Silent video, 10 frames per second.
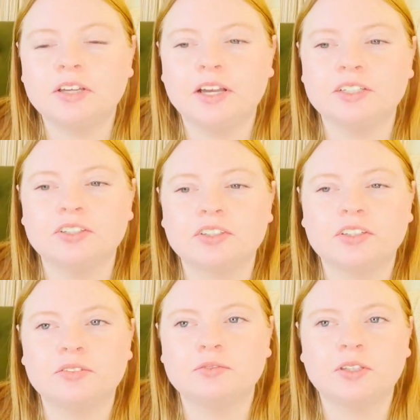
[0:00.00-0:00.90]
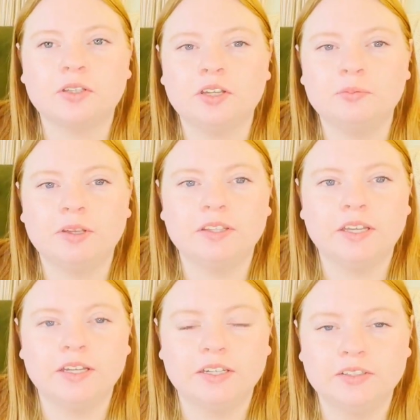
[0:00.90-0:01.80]
I just like kind of made
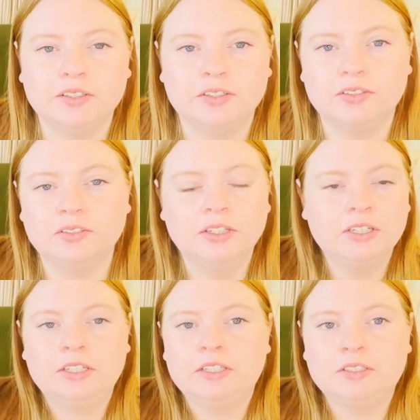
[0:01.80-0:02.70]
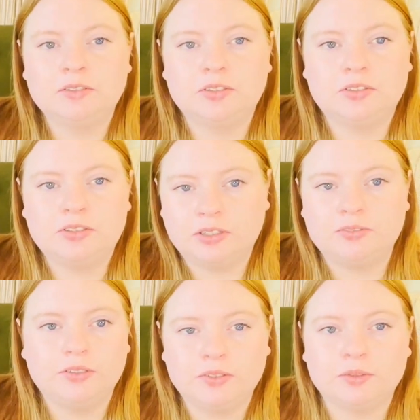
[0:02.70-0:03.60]
that and then
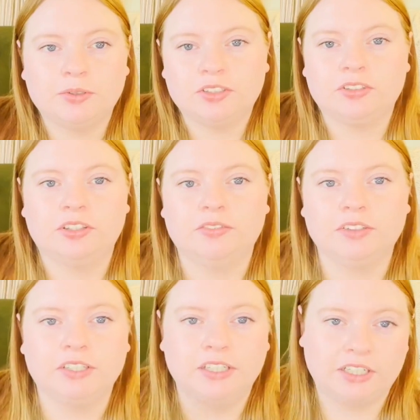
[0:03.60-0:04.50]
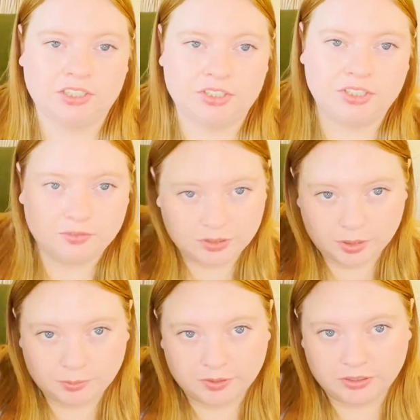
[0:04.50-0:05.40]
stuffed it with a bunch of stuffing and I shoved it
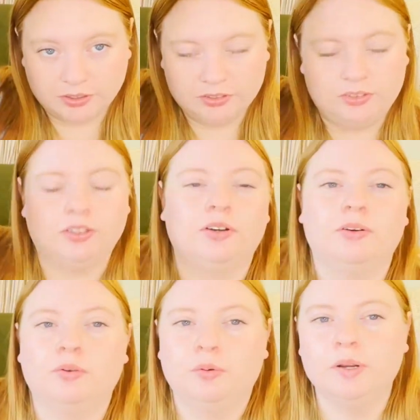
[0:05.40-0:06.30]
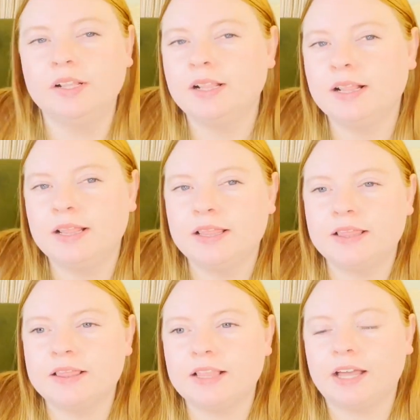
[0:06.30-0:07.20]
up there. So
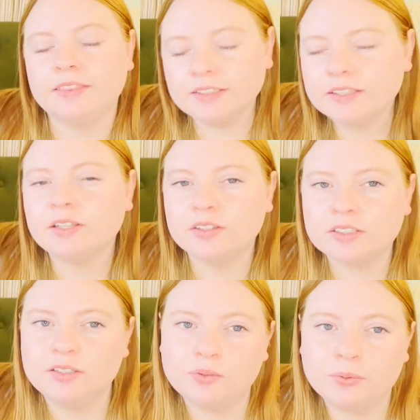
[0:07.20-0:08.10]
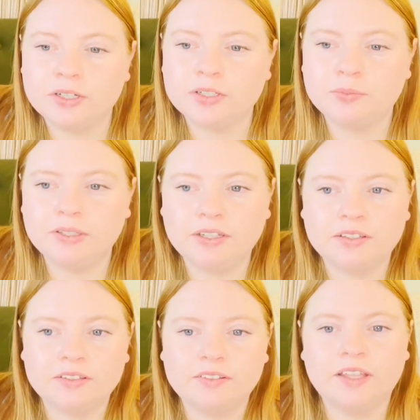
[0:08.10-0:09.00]
I think that's gonna work
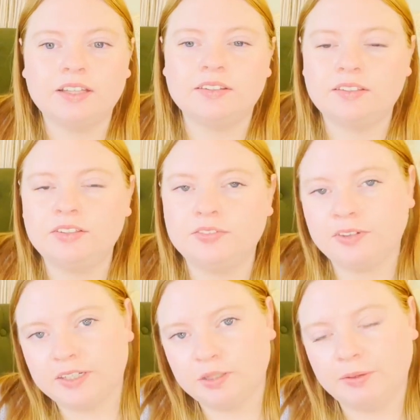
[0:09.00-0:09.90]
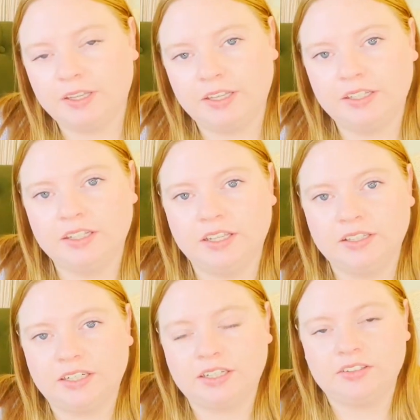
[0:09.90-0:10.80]
because that sits fine on my head and
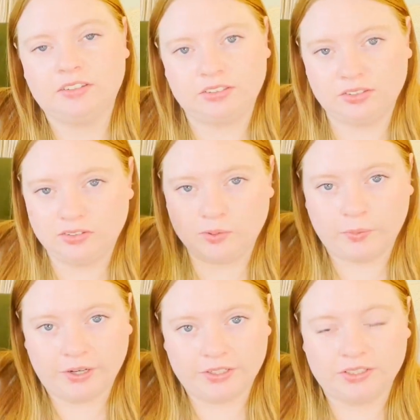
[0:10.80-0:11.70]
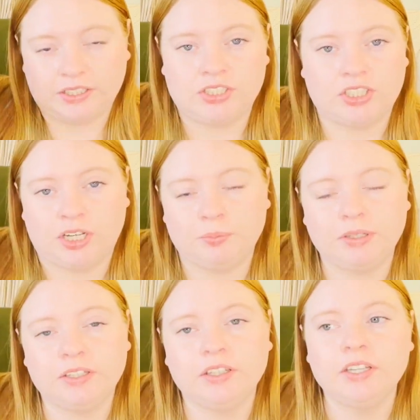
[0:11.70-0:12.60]
then I can still use the wire to like shape
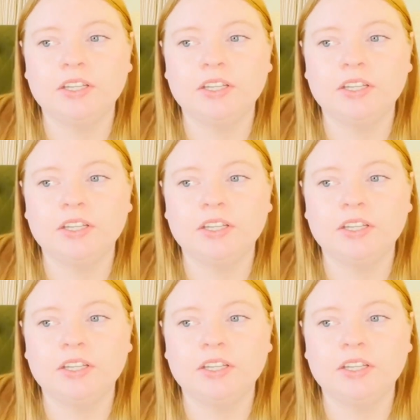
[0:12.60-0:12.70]
it.